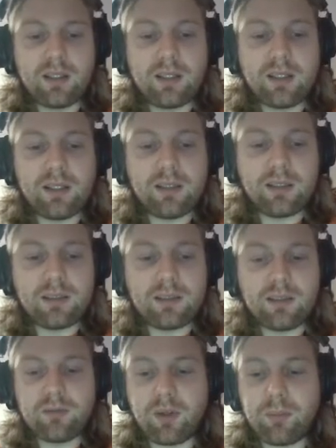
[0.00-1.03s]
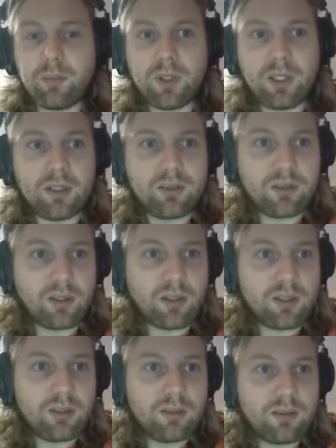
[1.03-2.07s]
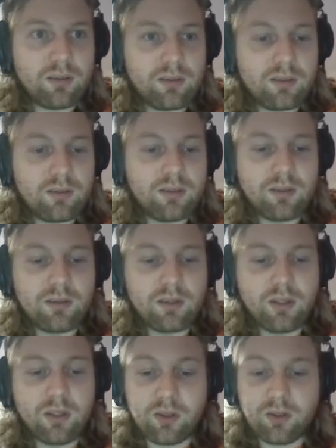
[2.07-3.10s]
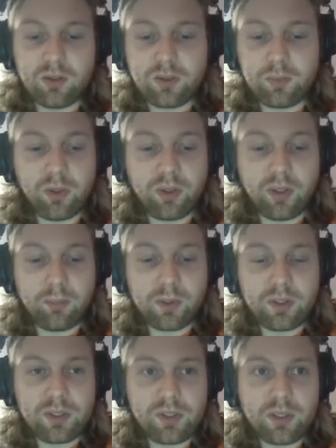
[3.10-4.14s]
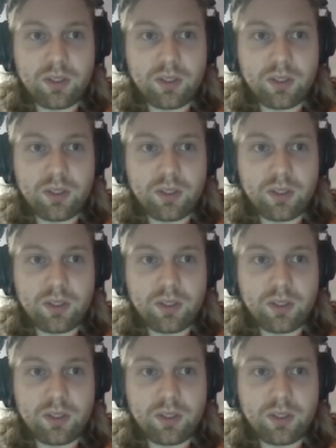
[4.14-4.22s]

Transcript: And if I bring it down to smaller numbers,